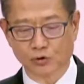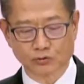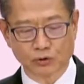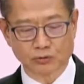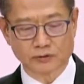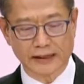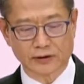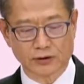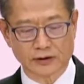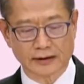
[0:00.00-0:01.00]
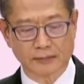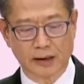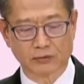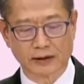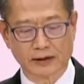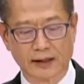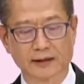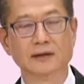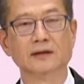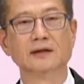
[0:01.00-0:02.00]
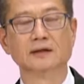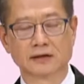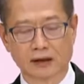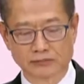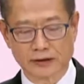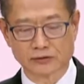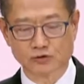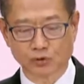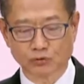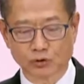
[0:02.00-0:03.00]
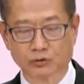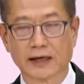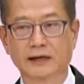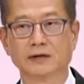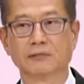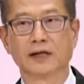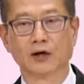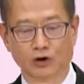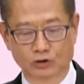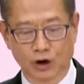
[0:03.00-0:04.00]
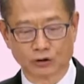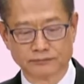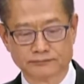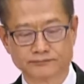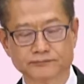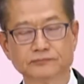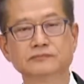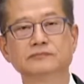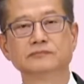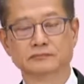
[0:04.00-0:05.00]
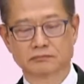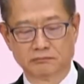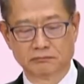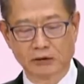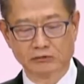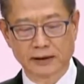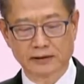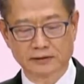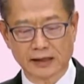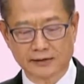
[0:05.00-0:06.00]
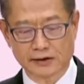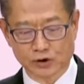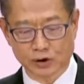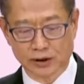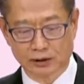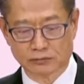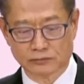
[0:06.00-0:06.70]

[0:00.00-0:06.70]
and attract enterprises there to do business in Hong Kong through the newly established Hong Kong Economic and Trade Office in Dubai,